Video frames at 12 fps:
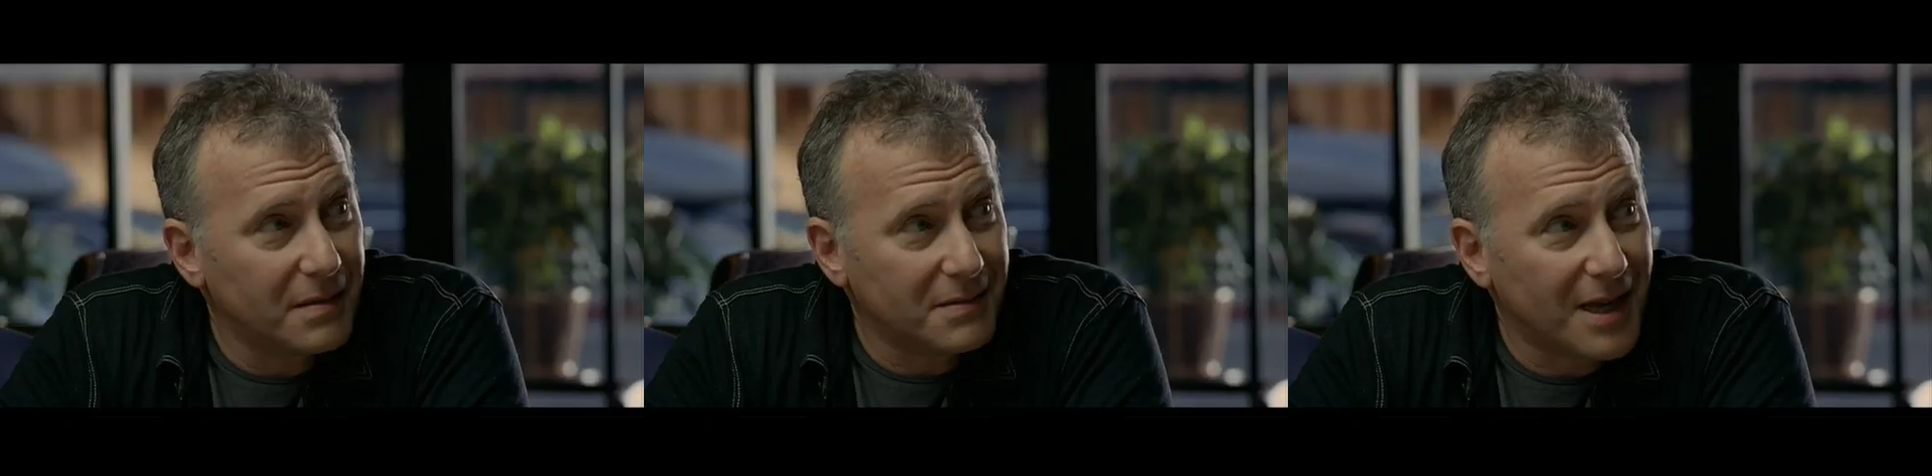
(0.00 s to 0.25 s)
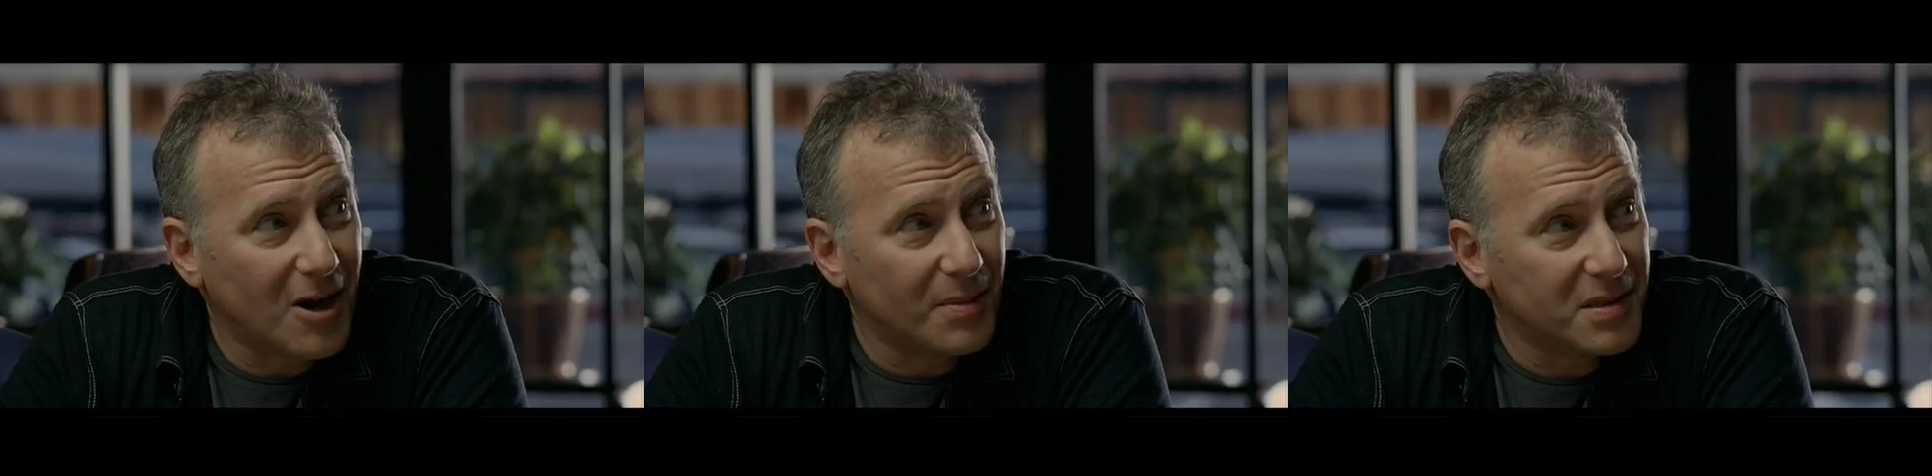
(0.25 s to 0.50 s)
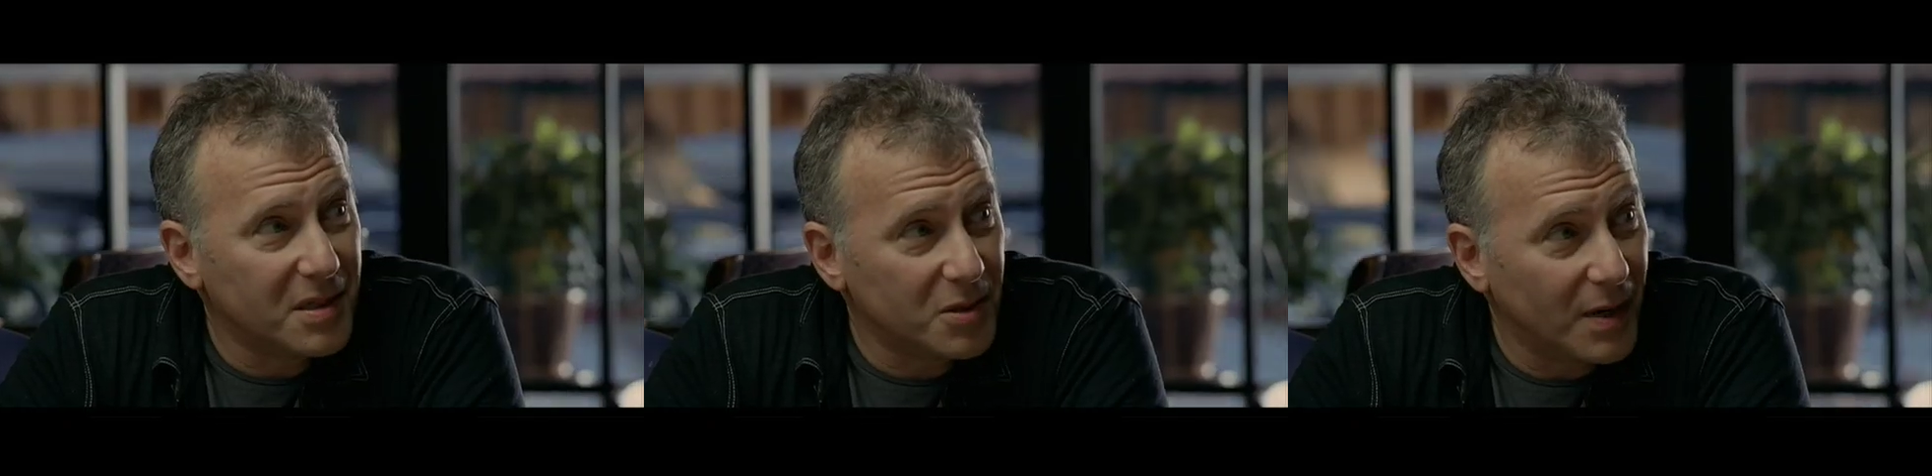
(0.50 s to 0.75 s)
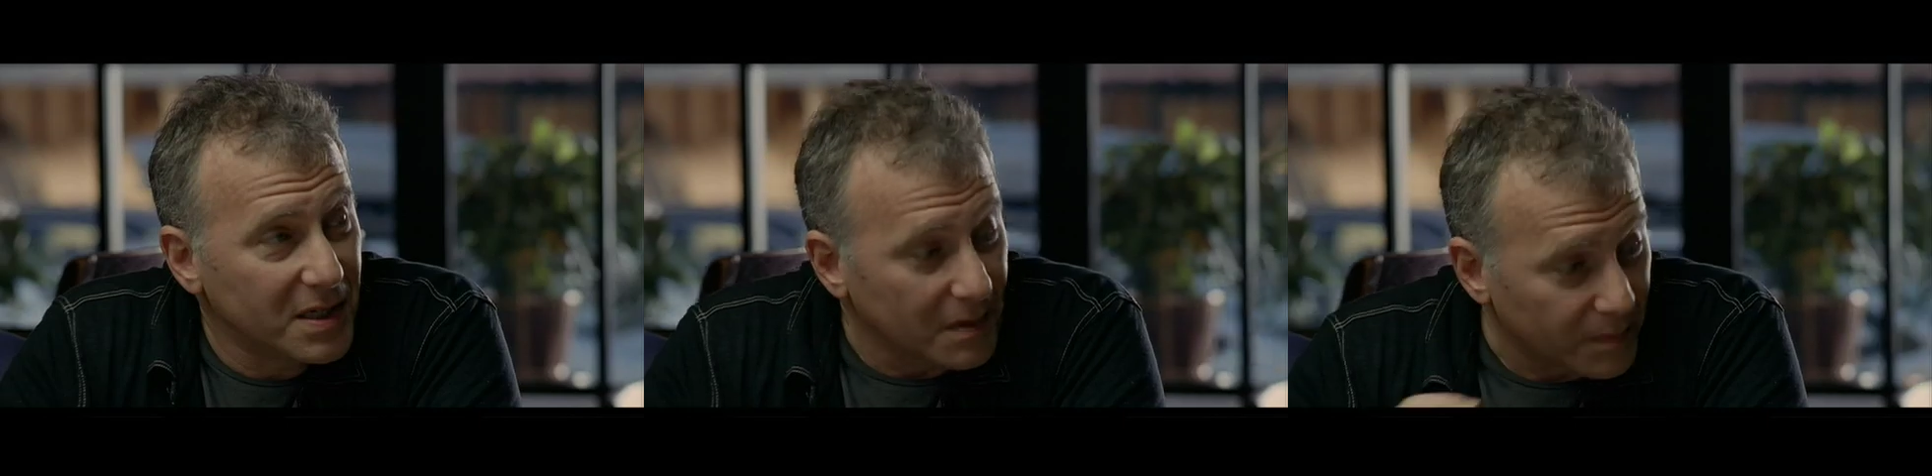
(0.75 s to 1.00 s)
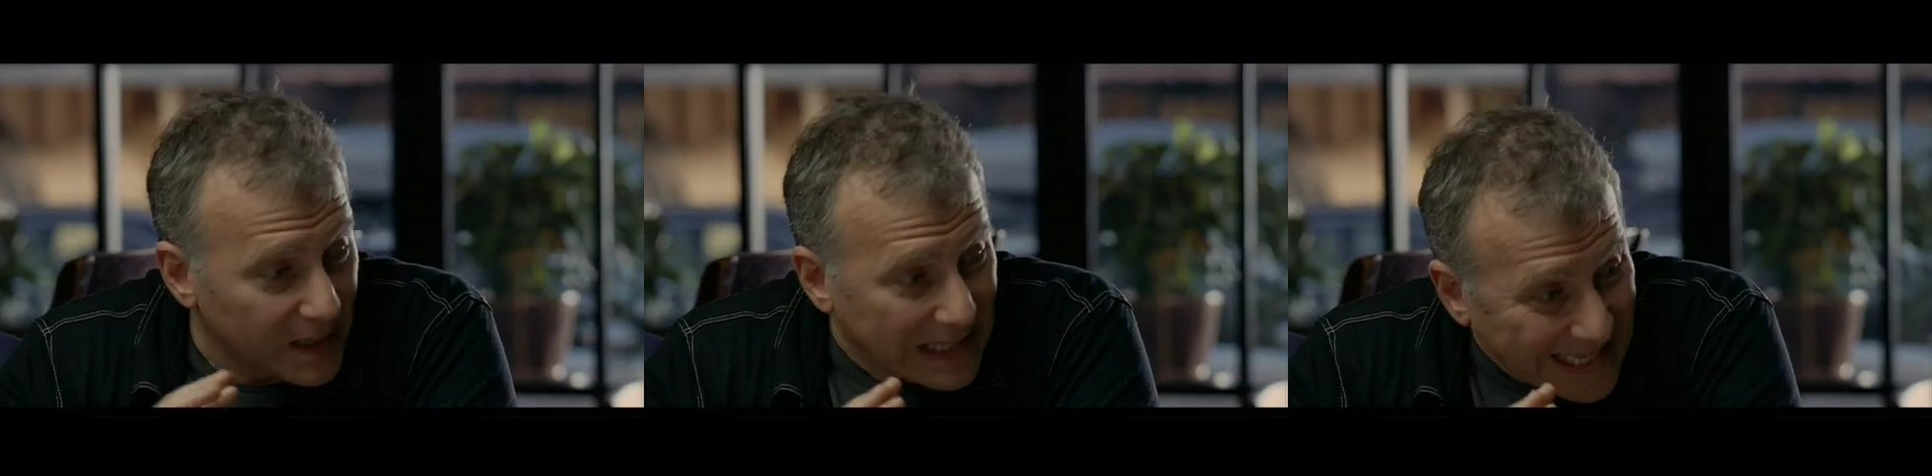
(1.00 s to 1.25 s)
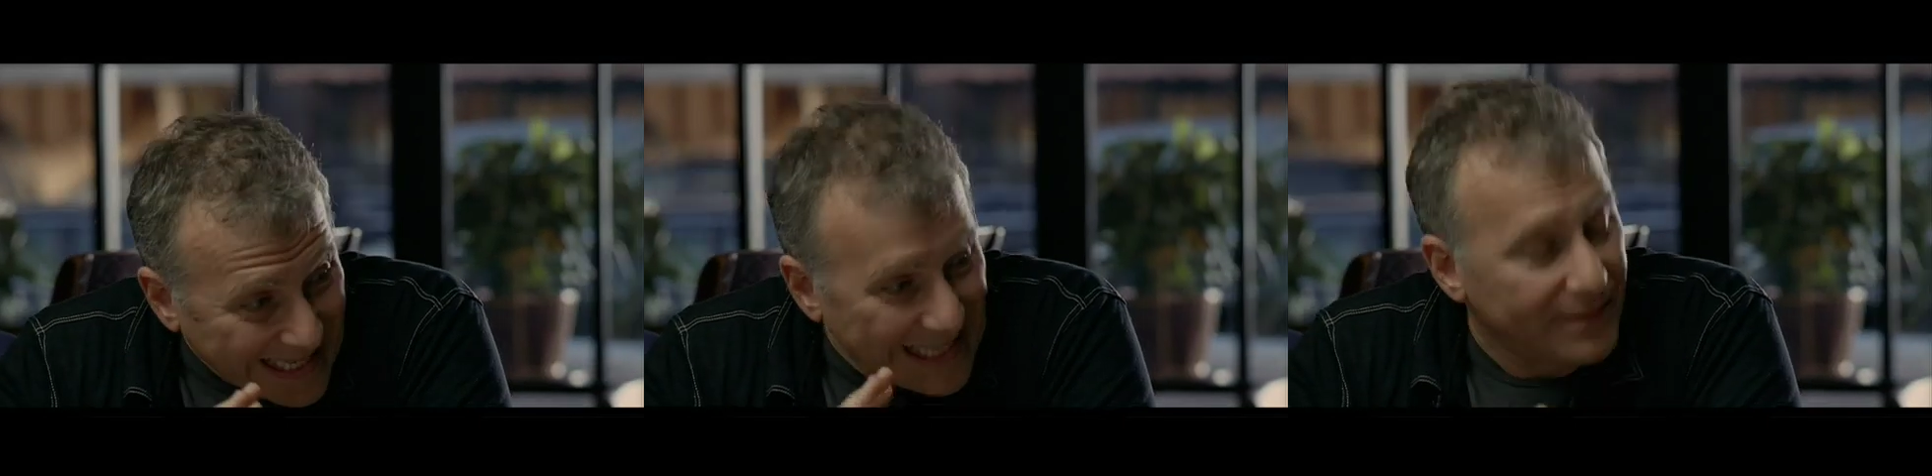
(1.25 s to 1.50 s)
I couldn't recognize
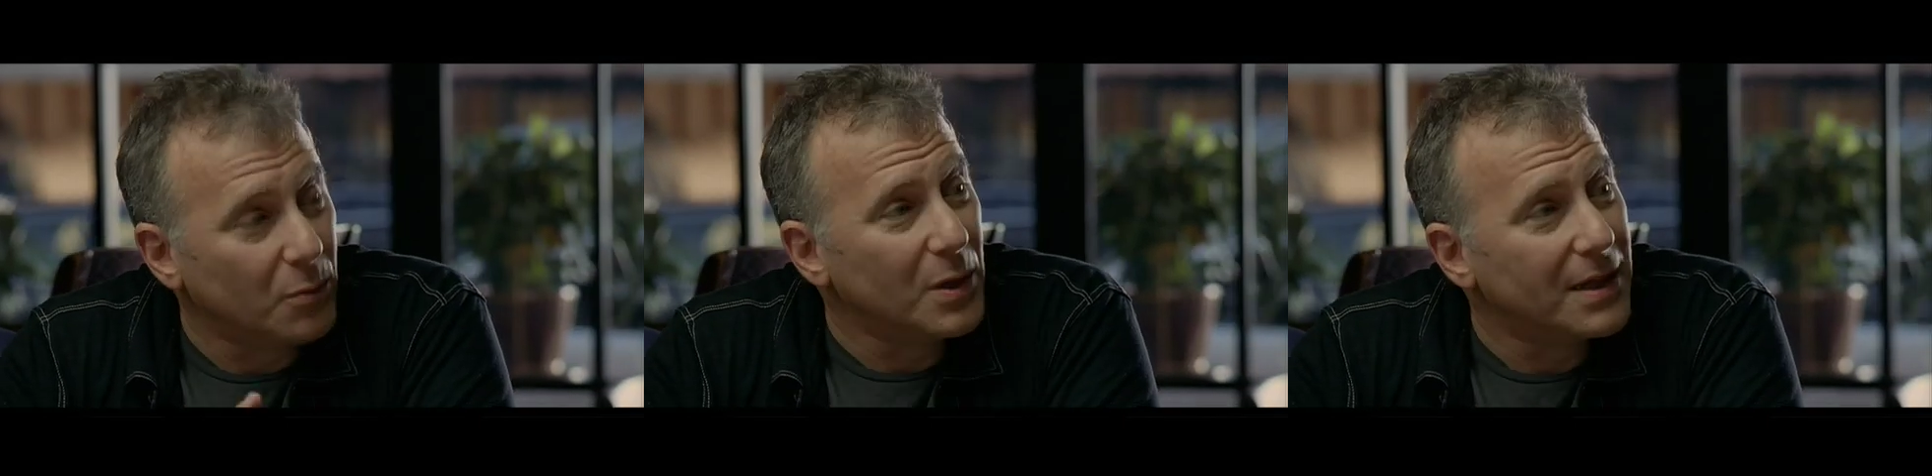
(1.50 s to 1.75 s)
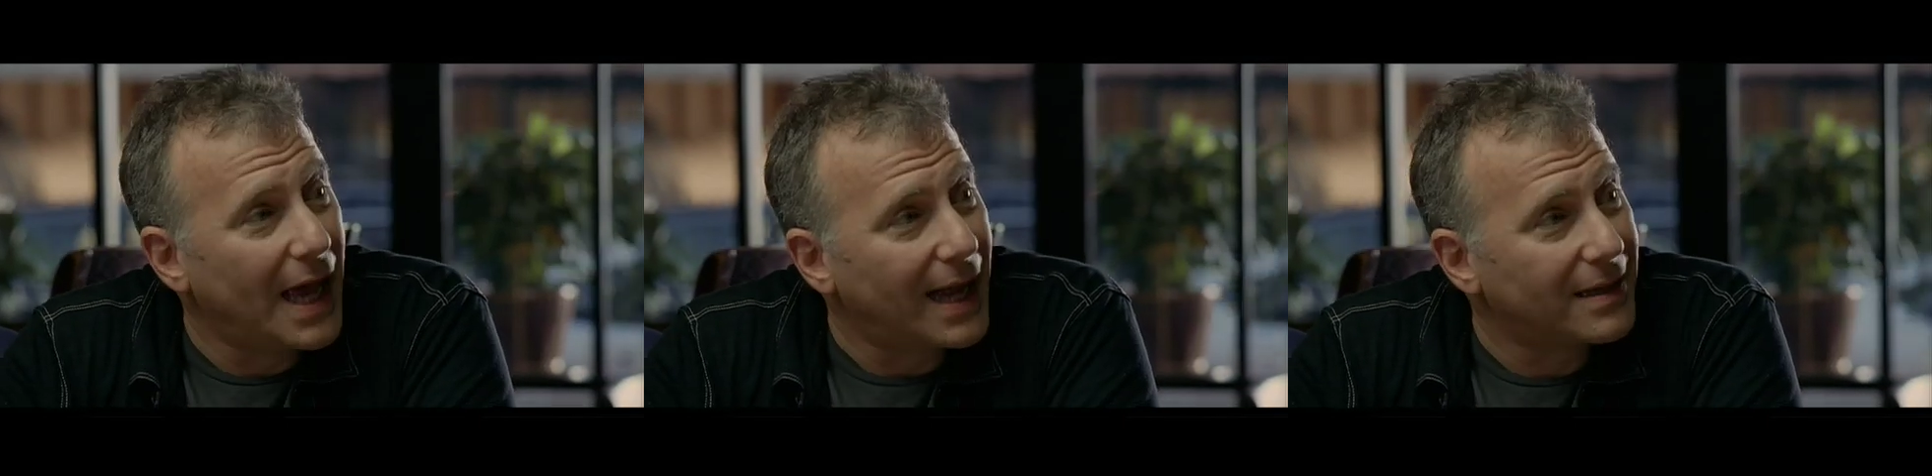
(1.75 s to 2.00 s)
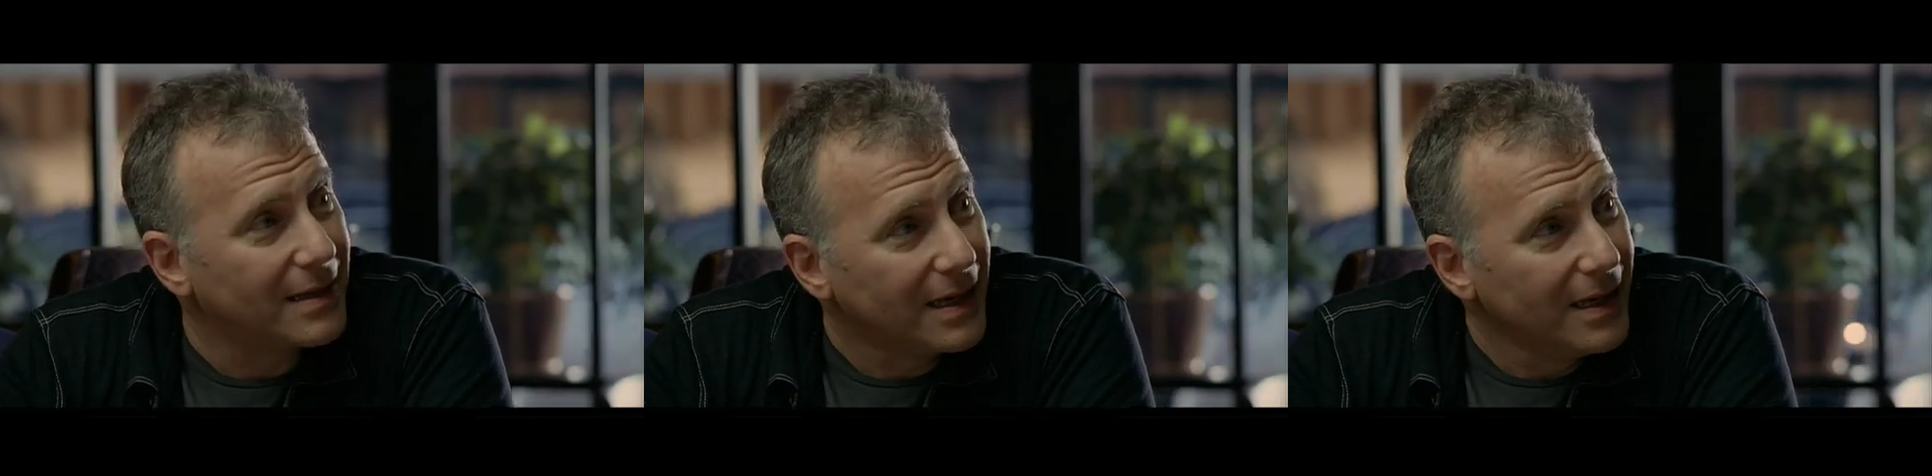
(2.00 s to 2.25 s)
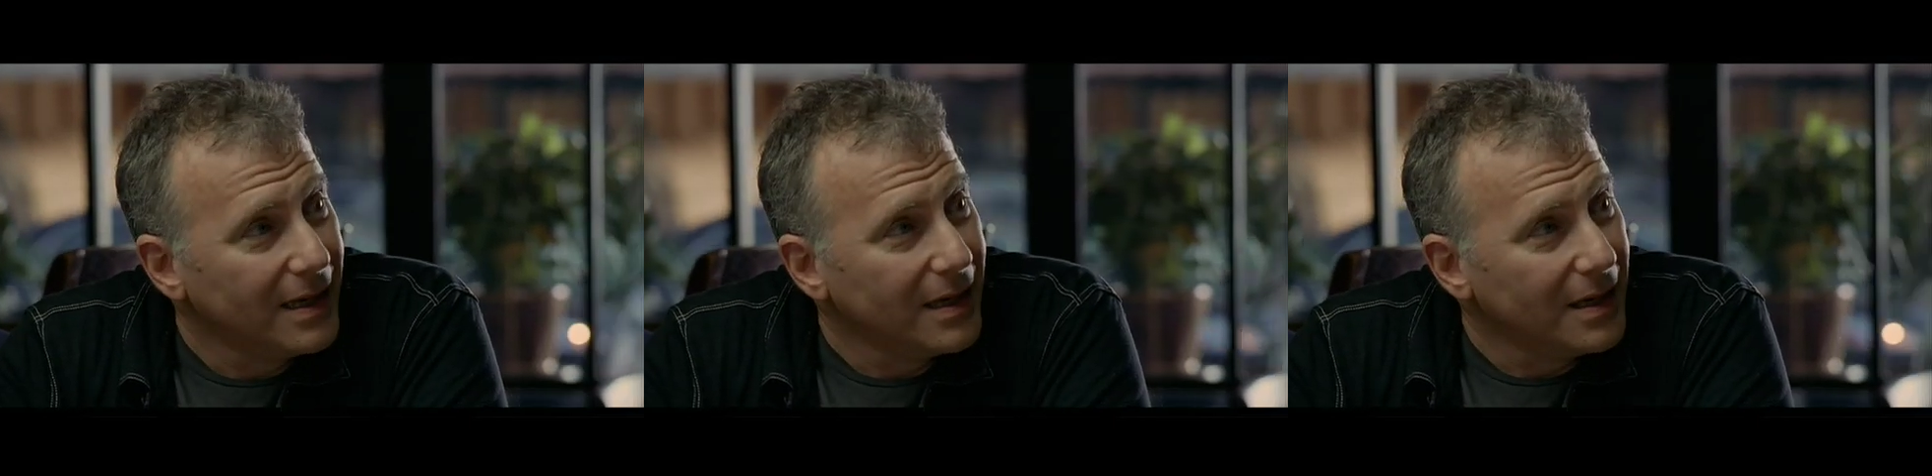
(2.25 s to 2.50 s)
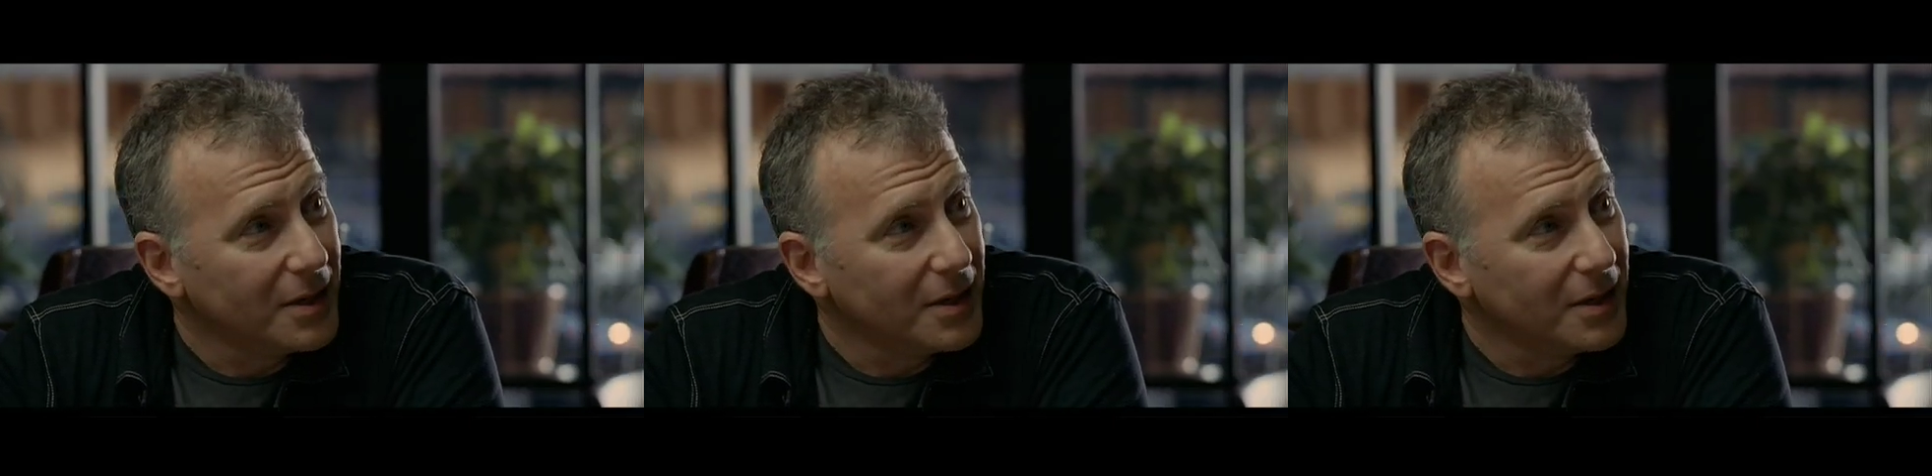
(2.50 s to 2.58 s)
him. He's so fucking old.